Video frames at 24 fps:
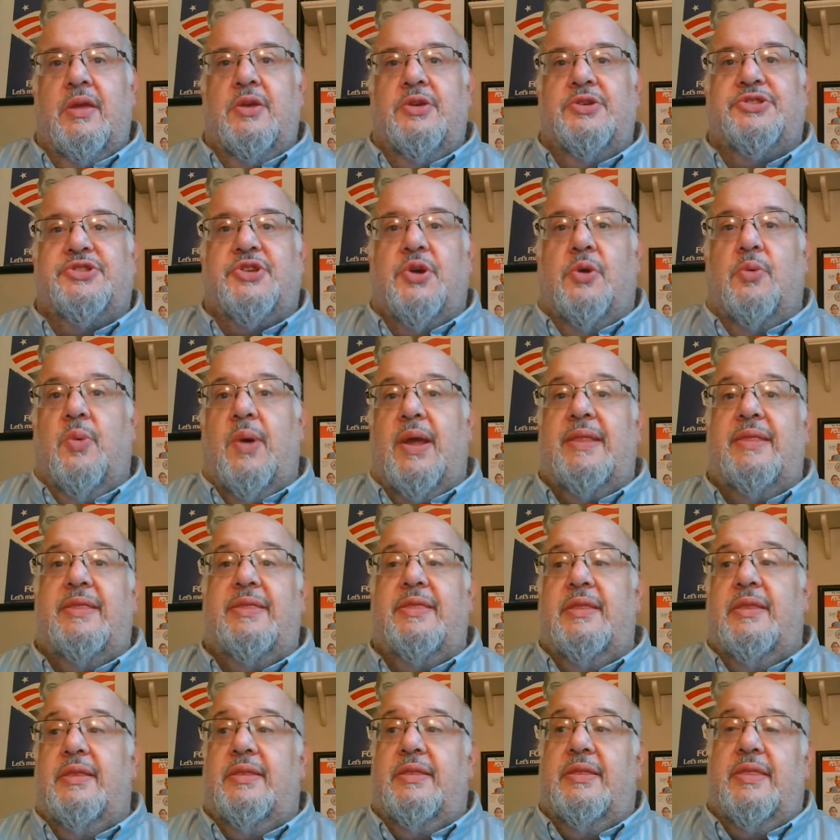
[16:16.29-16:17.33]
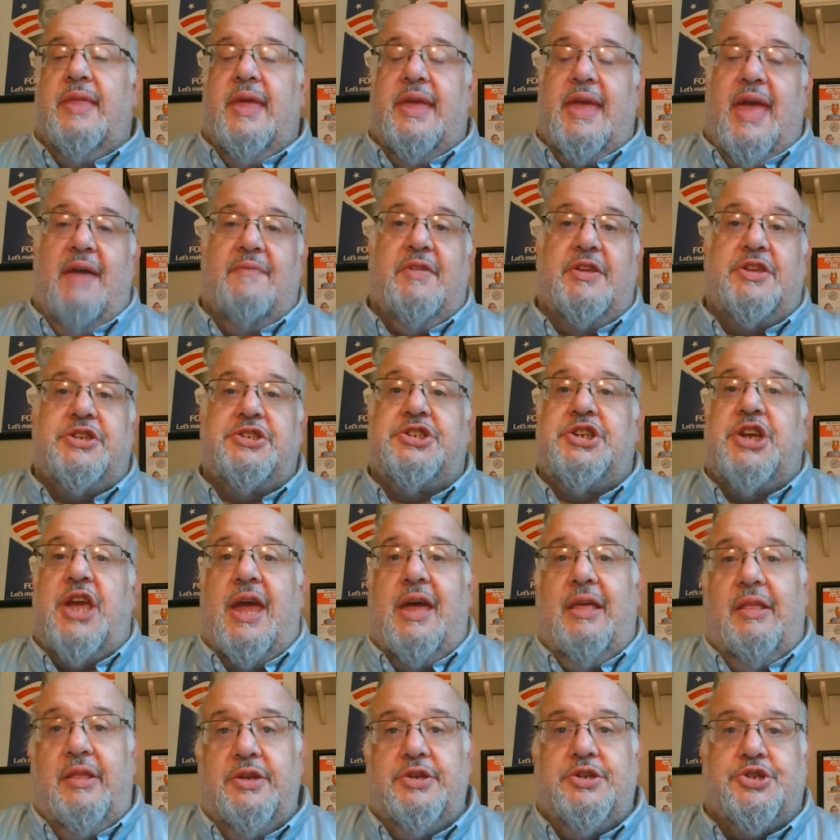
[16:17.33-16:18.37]
So when they have a
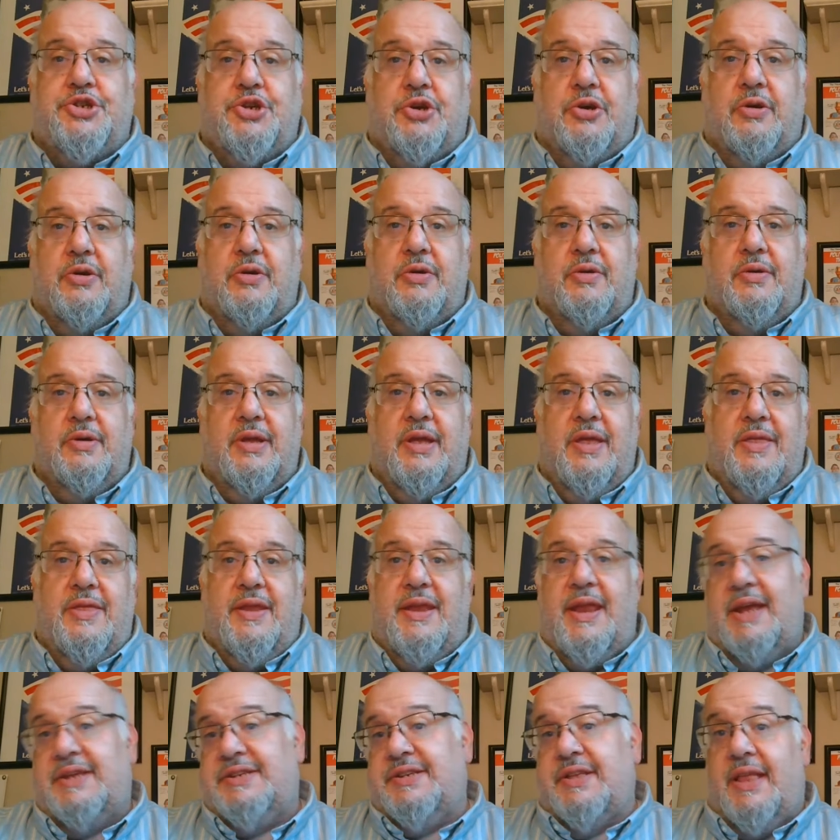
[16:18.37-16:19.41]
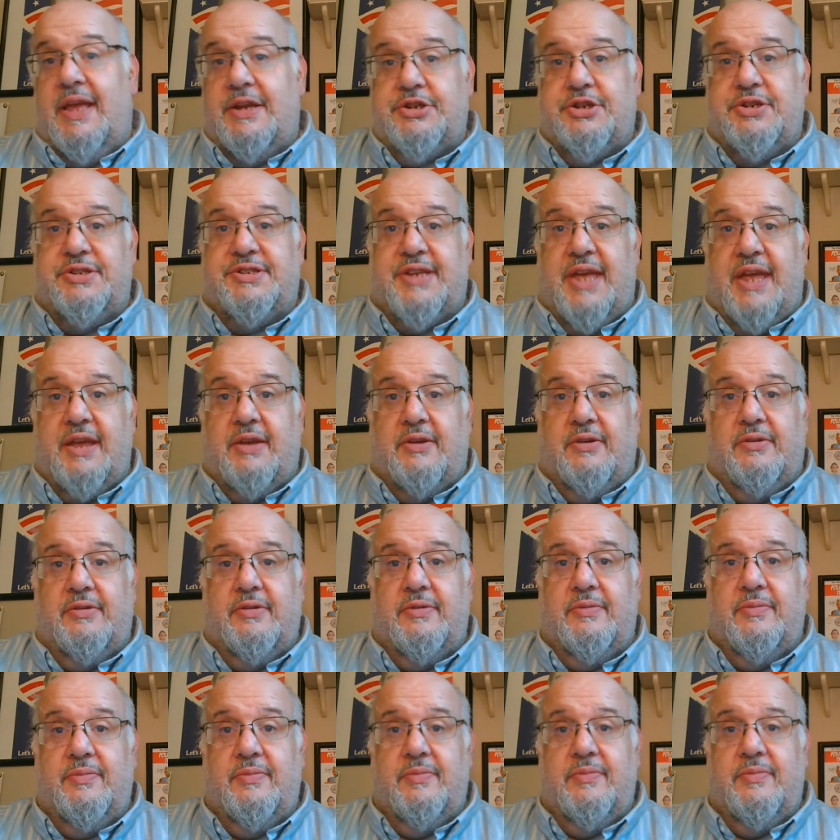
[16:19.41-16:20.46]
challenger in the next election cycle,
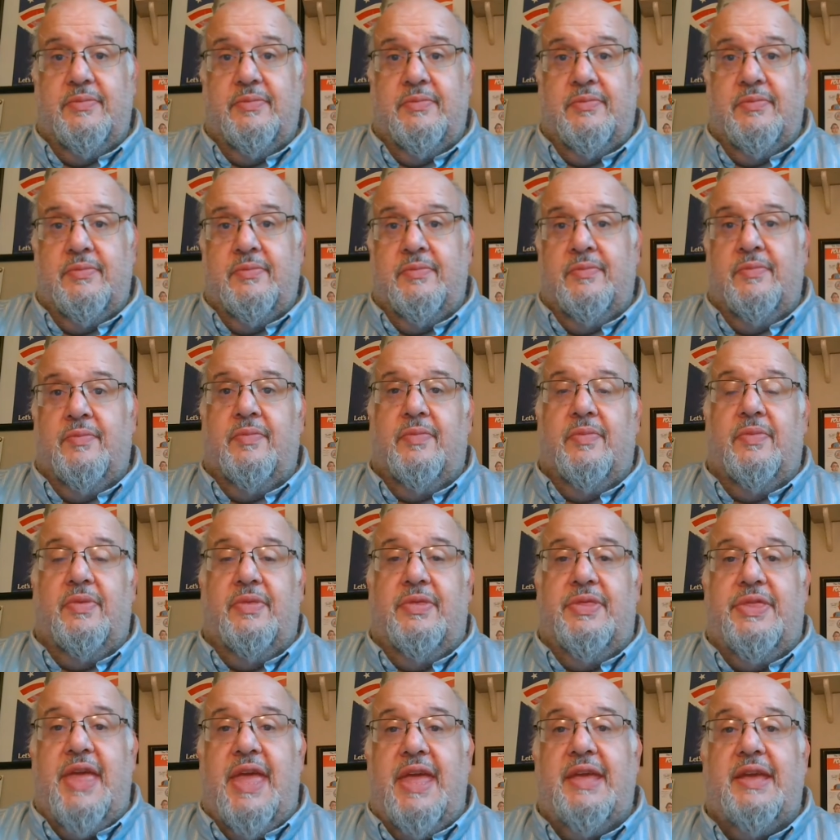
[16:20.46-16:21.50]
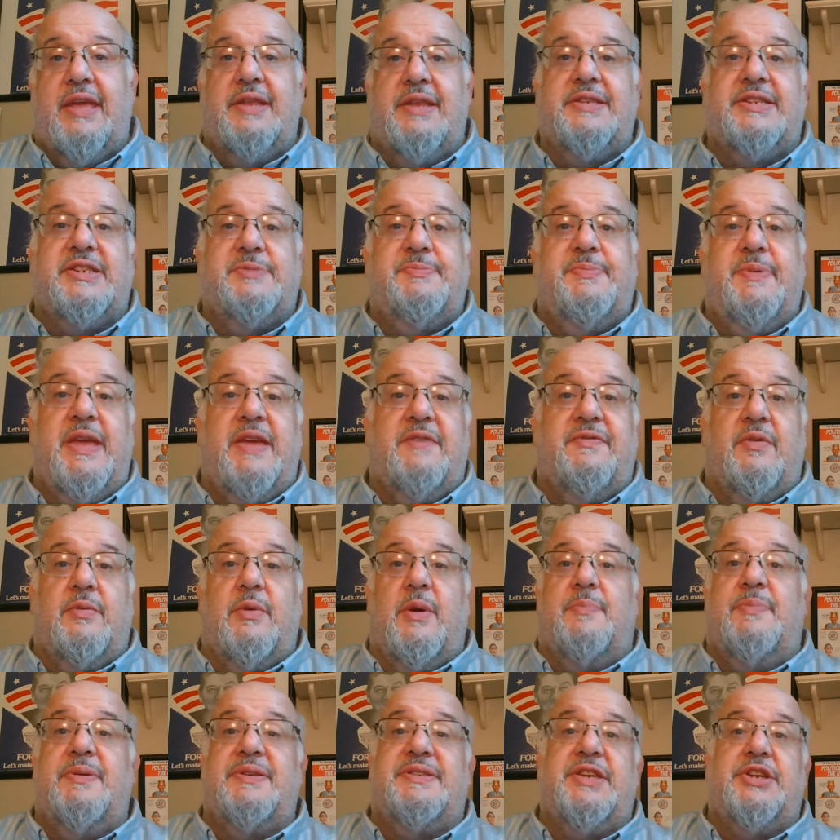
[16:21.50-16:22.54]
they can speak from
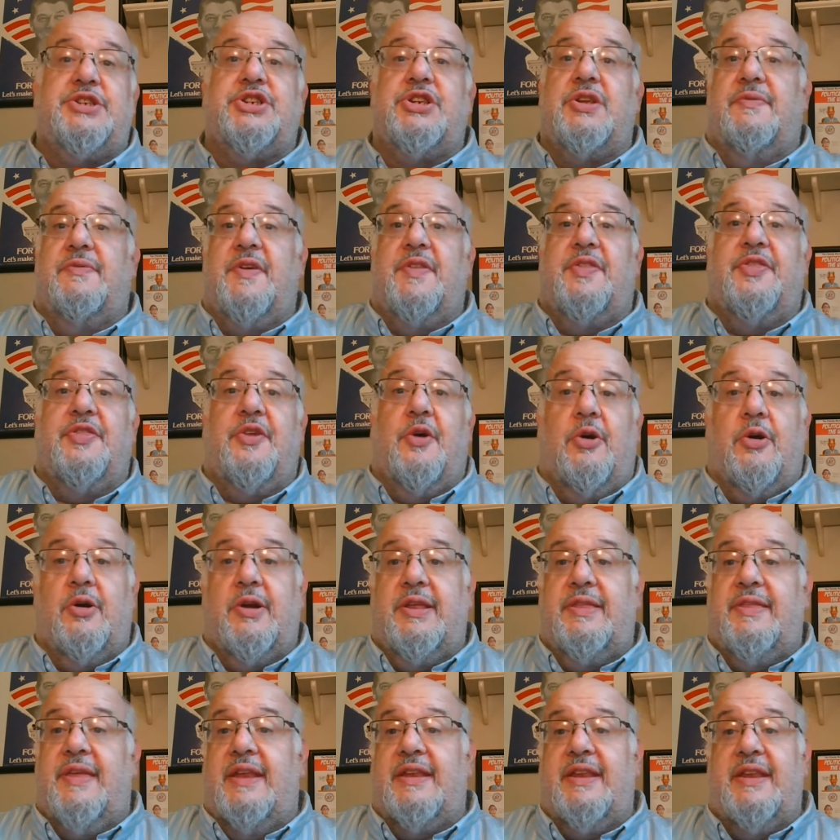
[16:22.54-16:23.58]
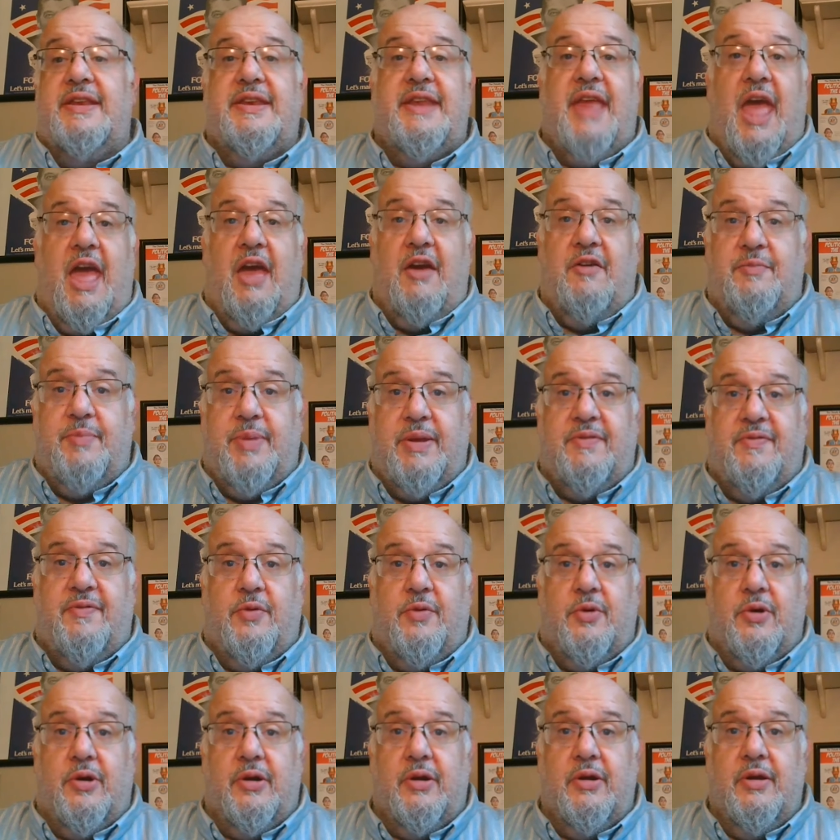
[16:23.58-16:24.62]
a position of authority they didn't have
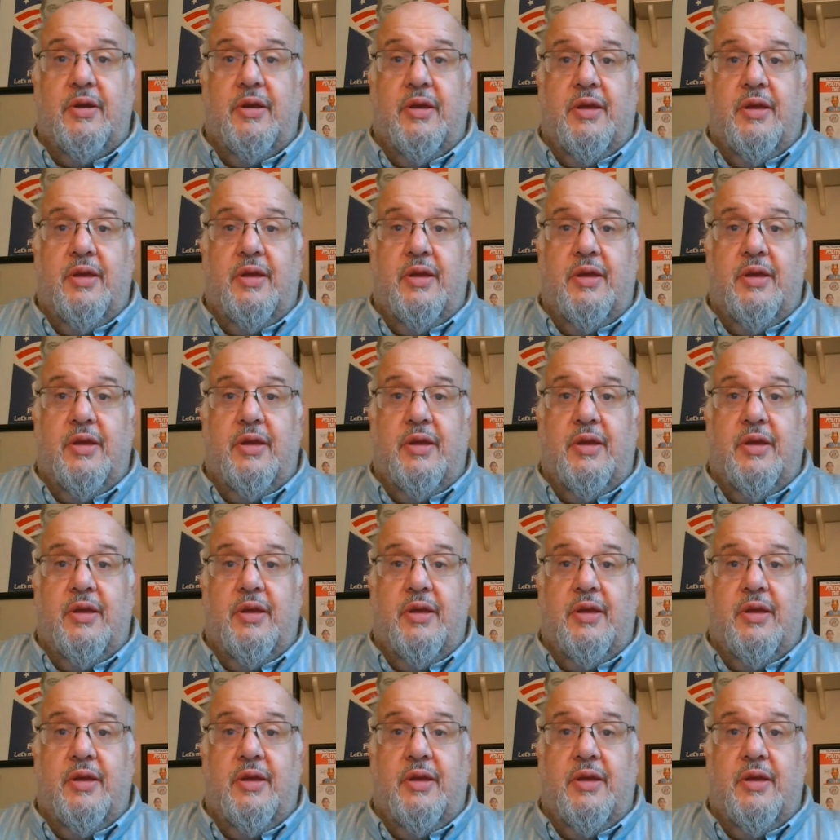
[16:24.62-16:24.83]
before.